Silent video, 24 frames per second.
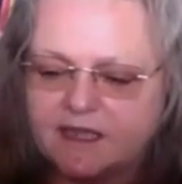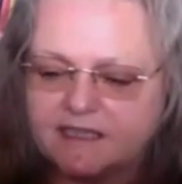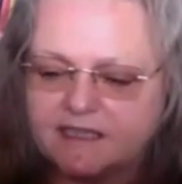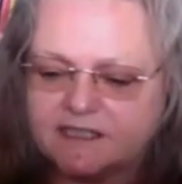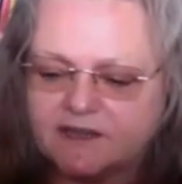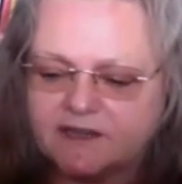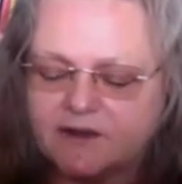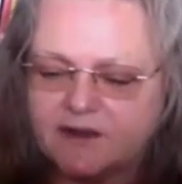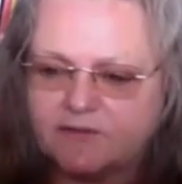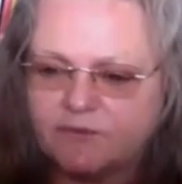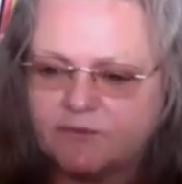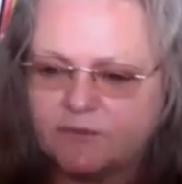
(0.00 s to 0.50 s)

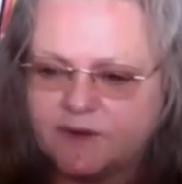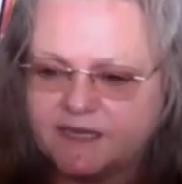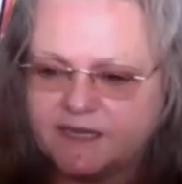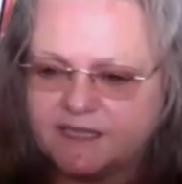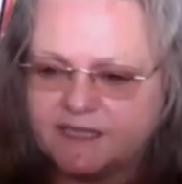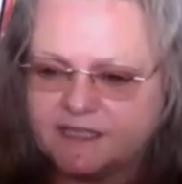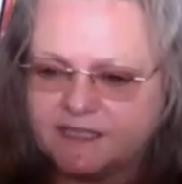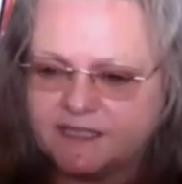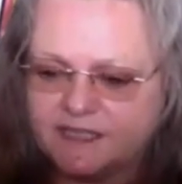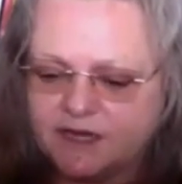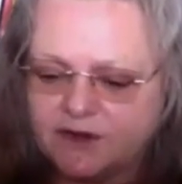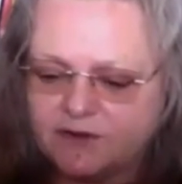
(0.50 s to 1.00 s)
So if we
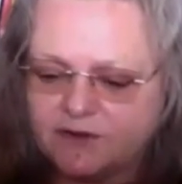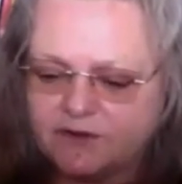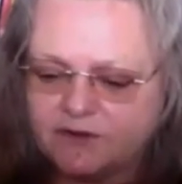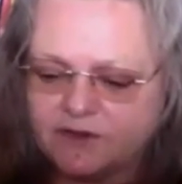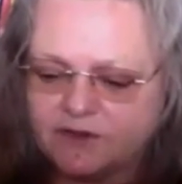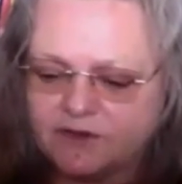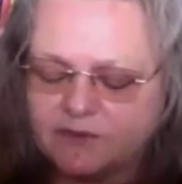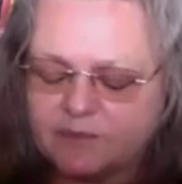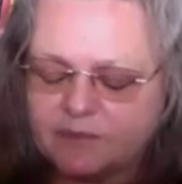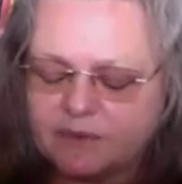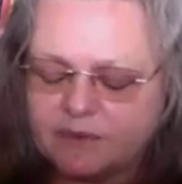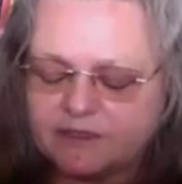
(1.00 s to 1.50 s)

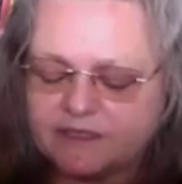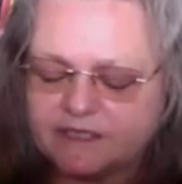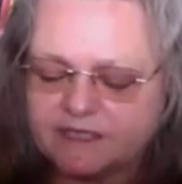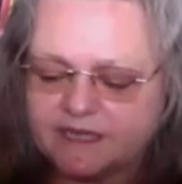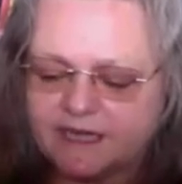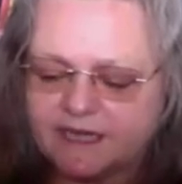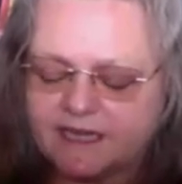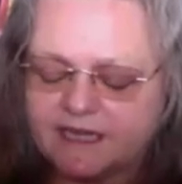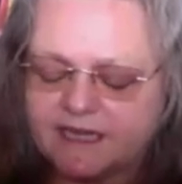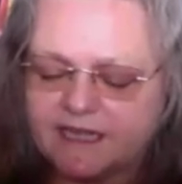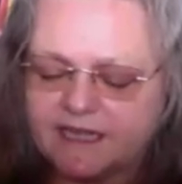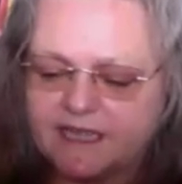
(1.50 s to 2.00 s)
soothe the
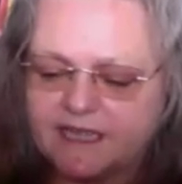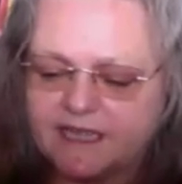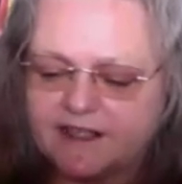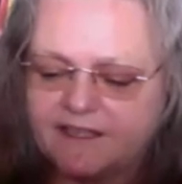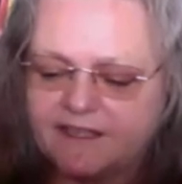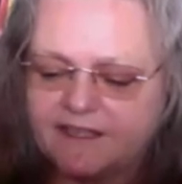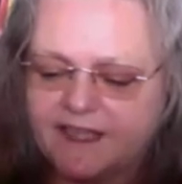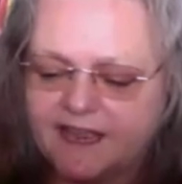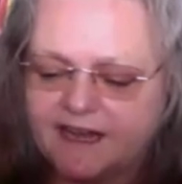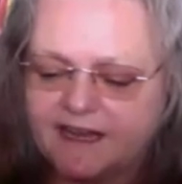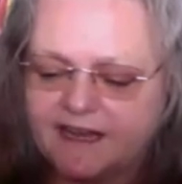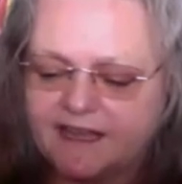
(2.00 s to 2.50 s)
body,
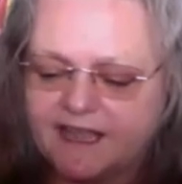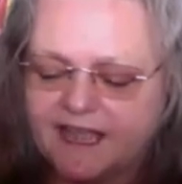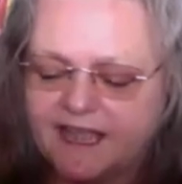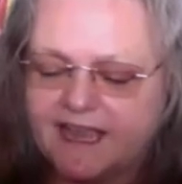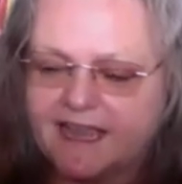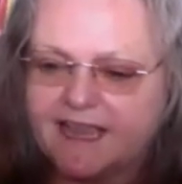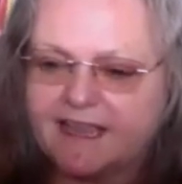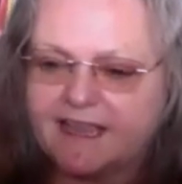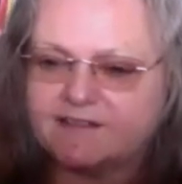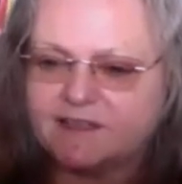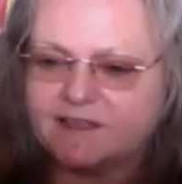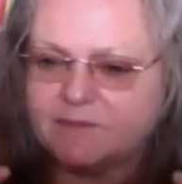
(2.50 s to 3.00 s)
then
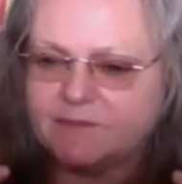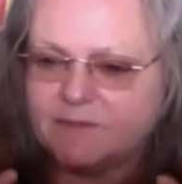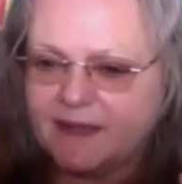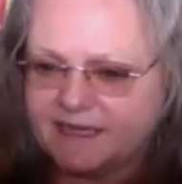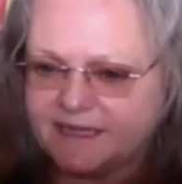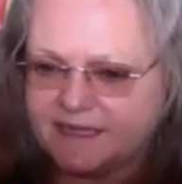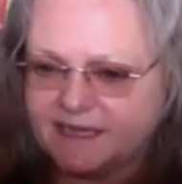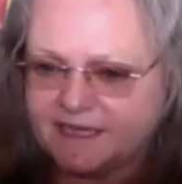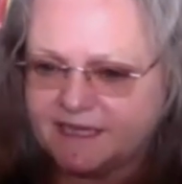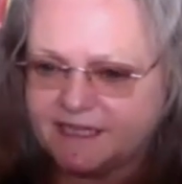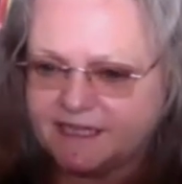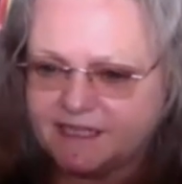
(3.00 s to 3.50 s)
that gives a
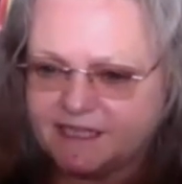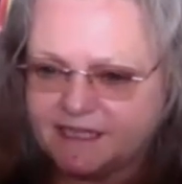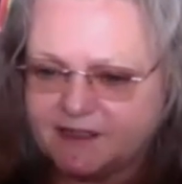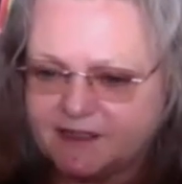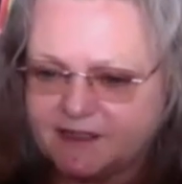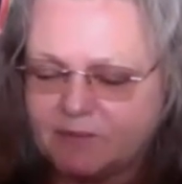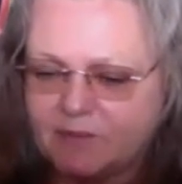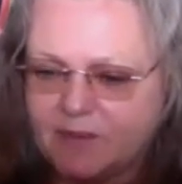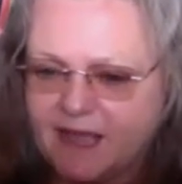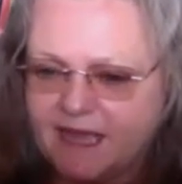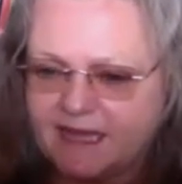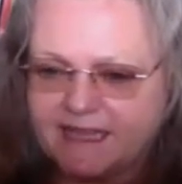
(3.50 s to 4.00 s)
message to
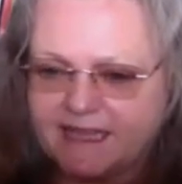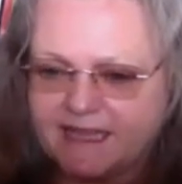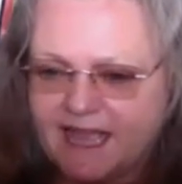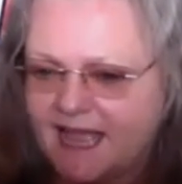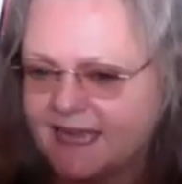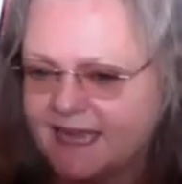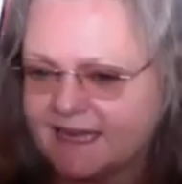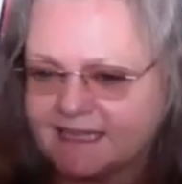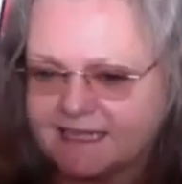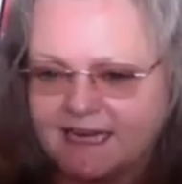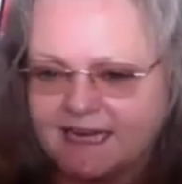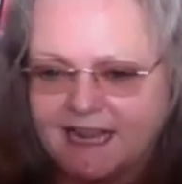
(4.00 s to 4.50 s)
the mind
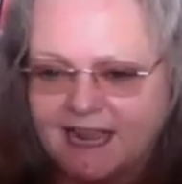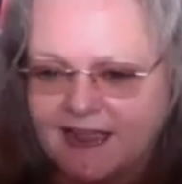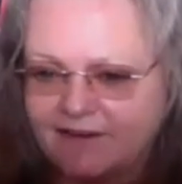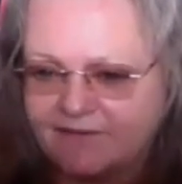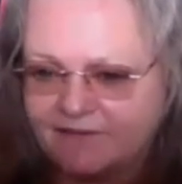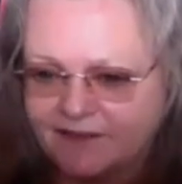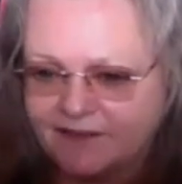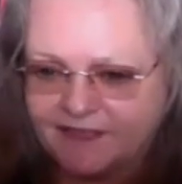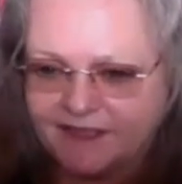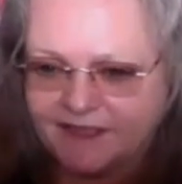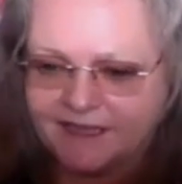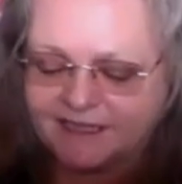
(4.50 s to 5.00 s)
that actually
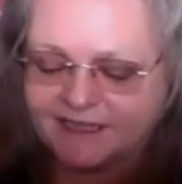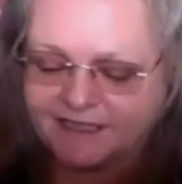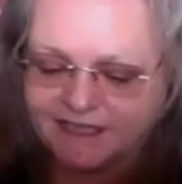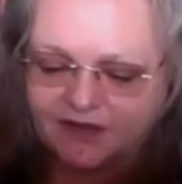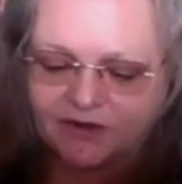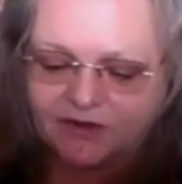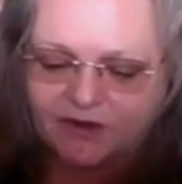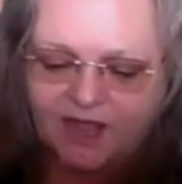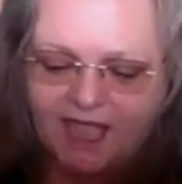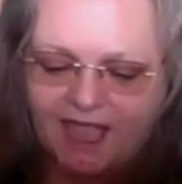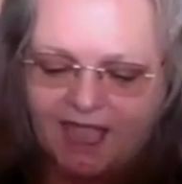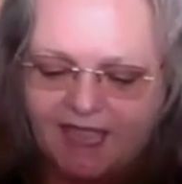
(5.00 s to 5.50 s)
everything's
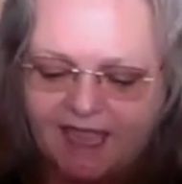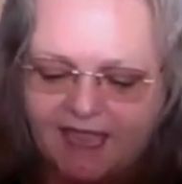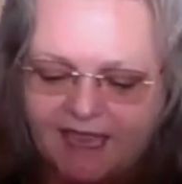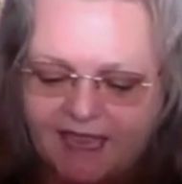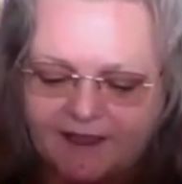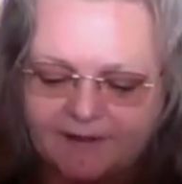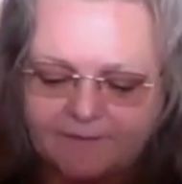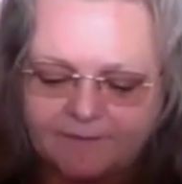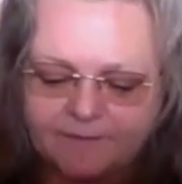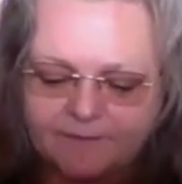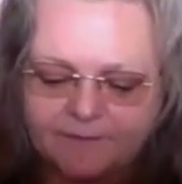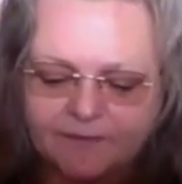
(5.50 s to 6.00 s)

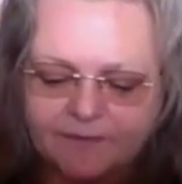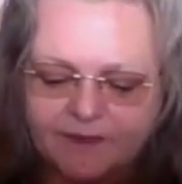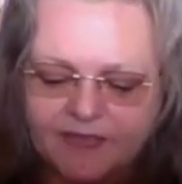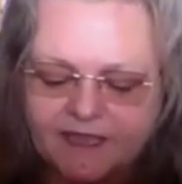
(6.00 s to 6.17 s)
okay.